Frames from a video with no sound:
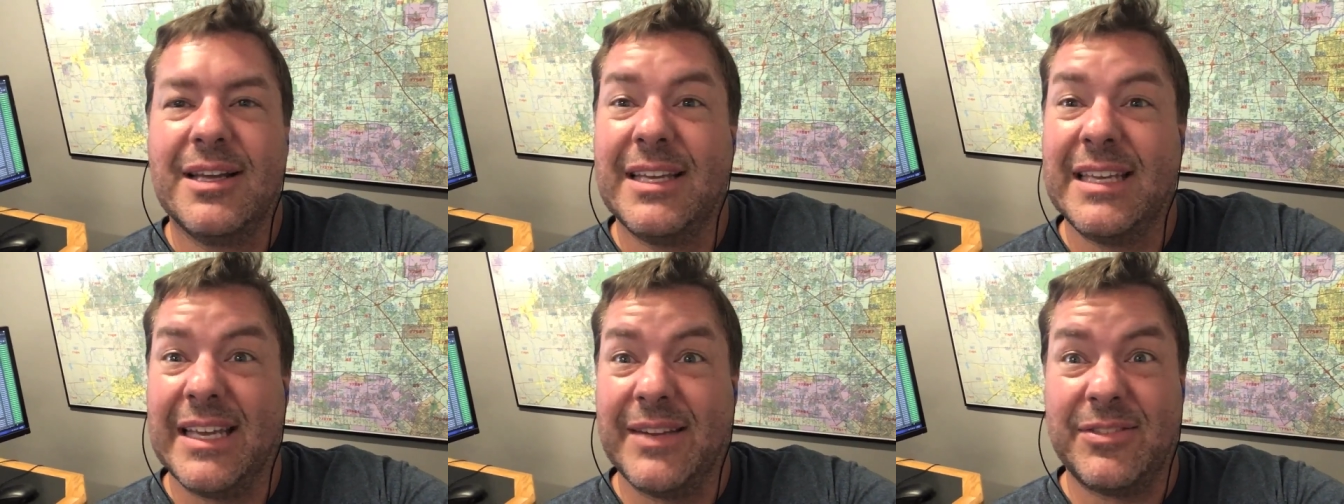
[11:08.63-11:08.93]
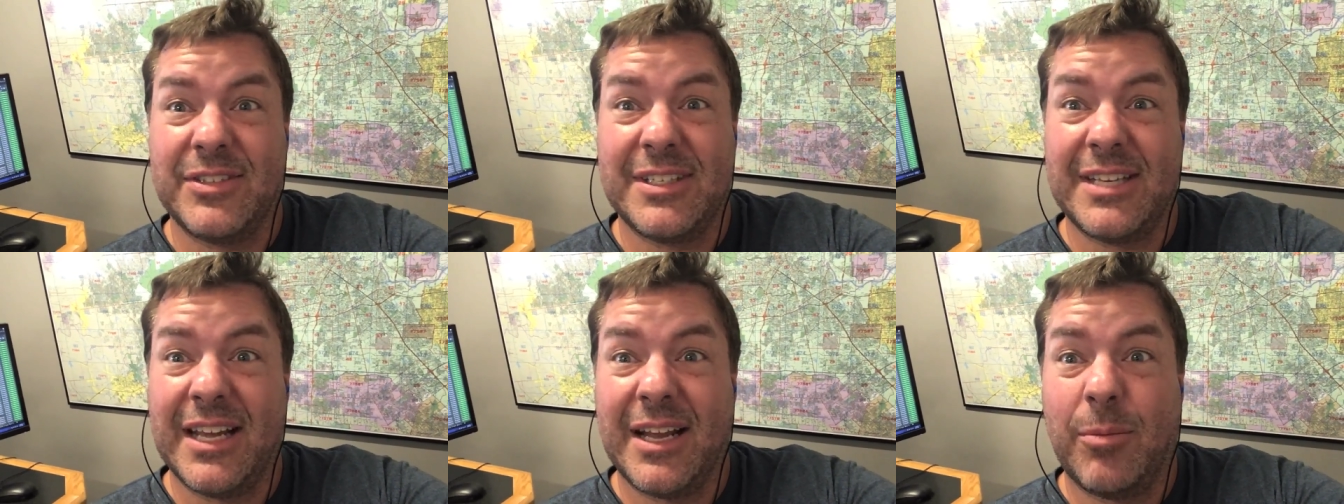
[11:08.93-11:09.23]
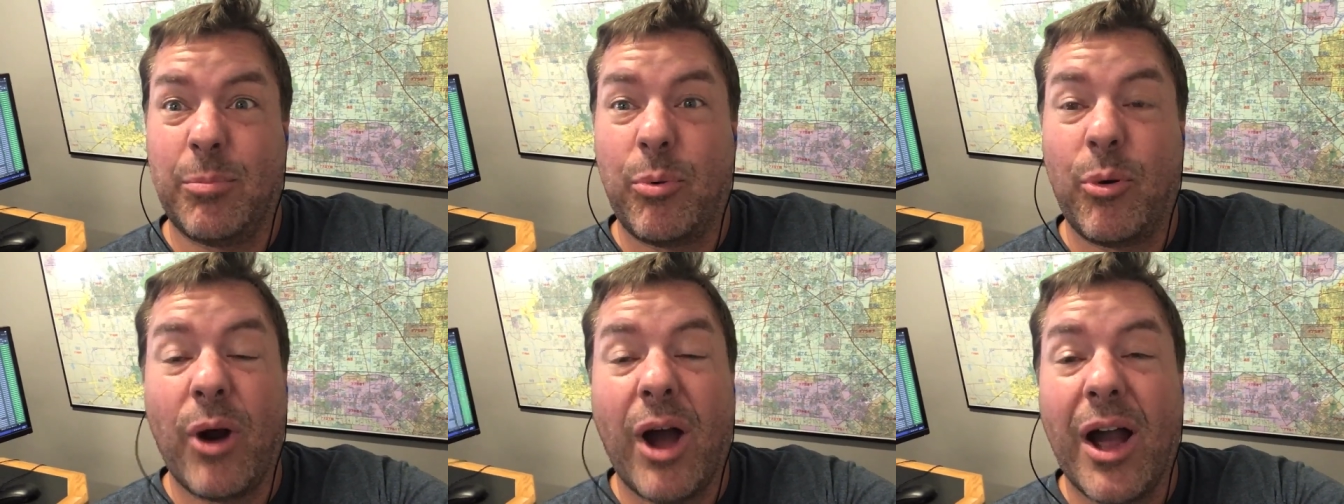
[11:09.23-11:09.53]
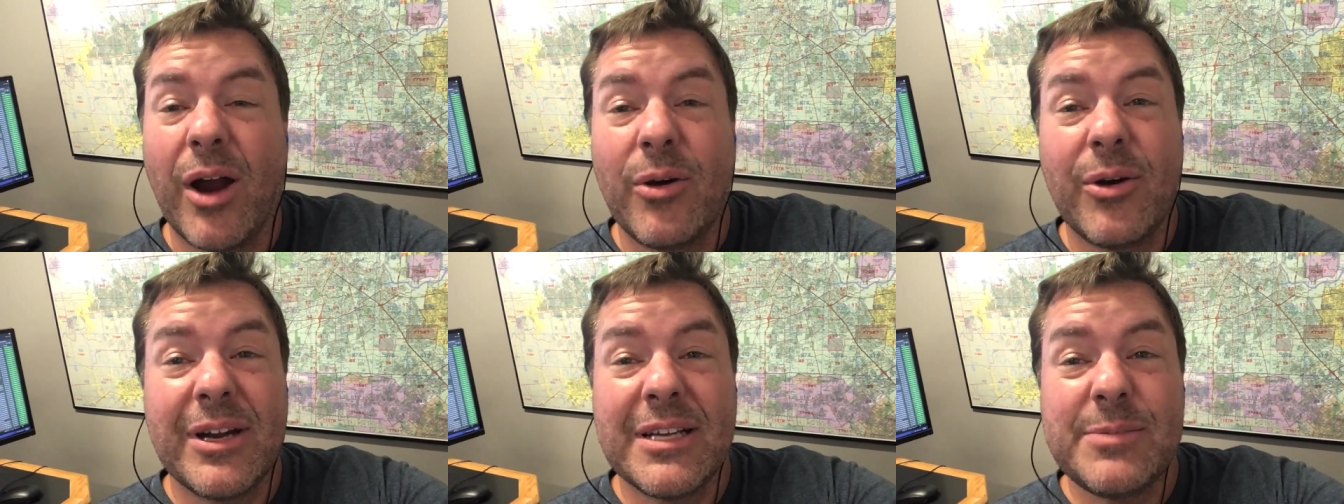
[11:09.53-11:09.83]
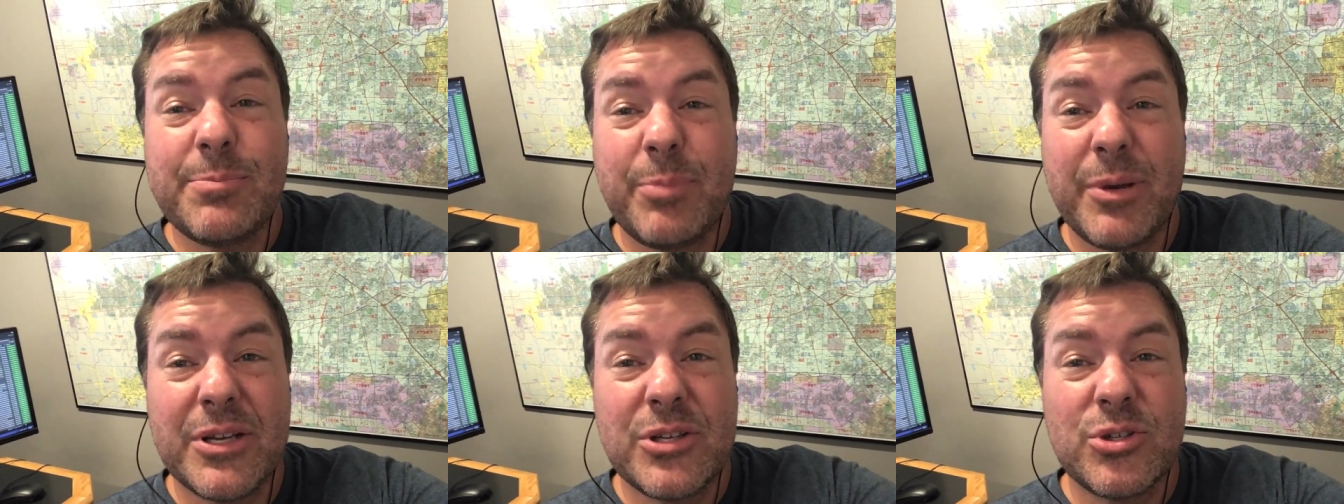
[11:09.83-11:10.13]
You have to take a progress
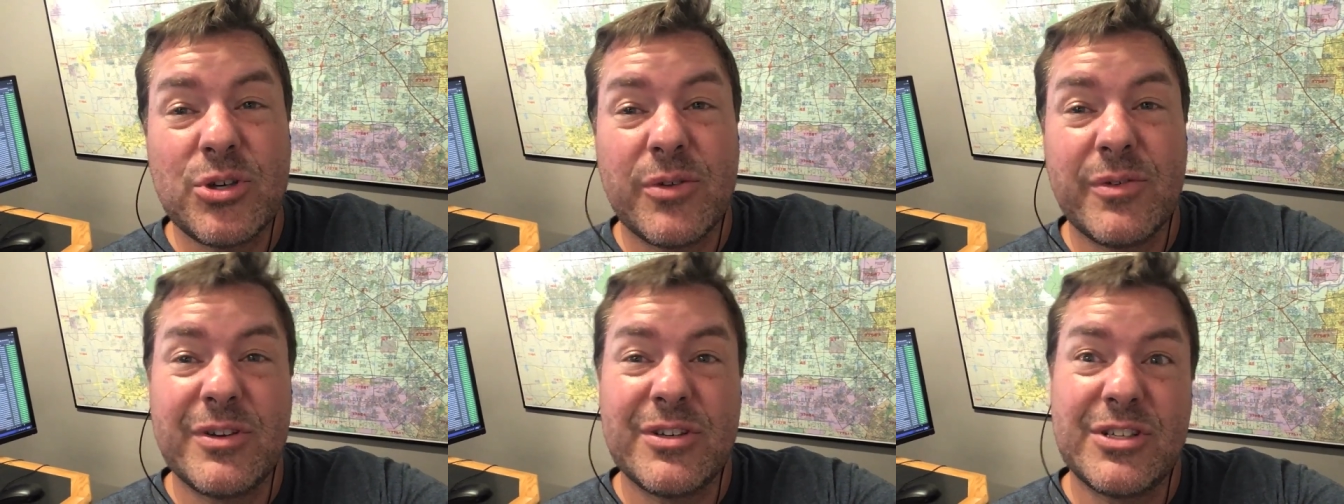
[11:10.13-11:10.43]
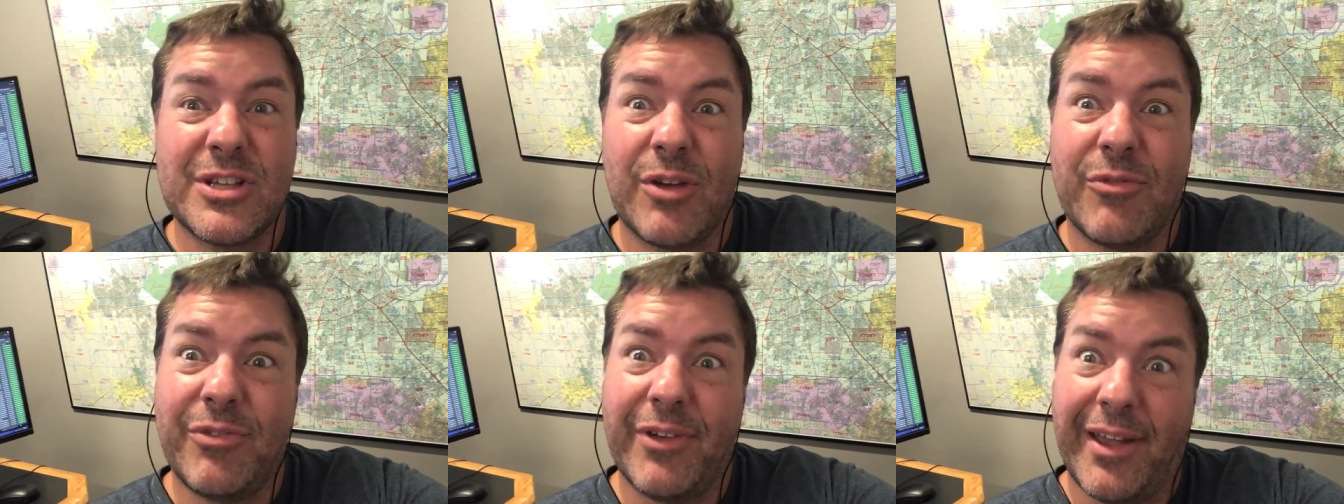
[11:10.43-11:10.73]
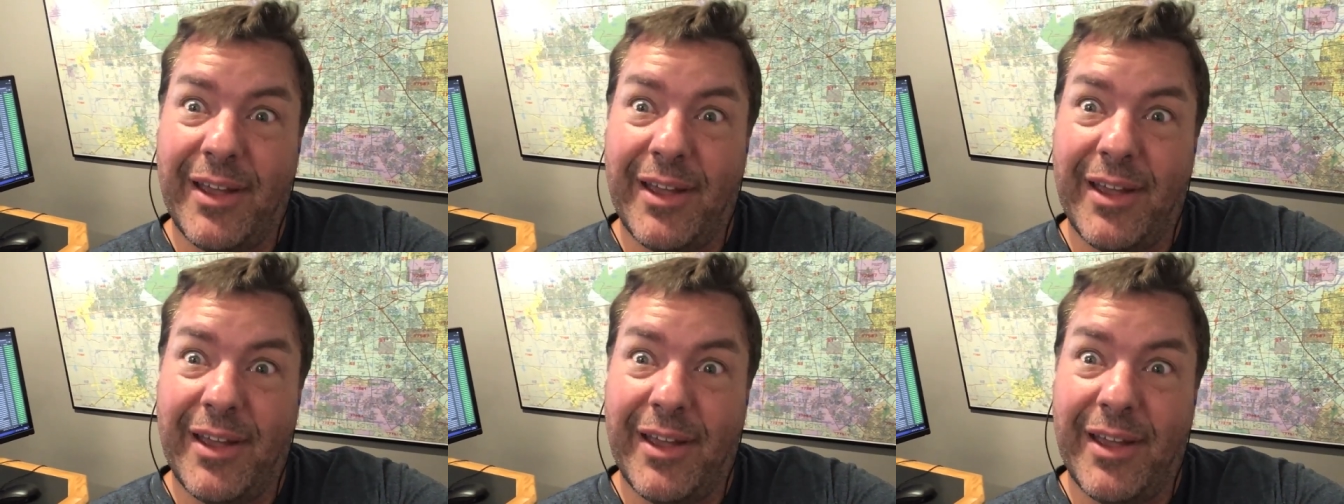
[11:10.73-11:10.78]
picture of yourself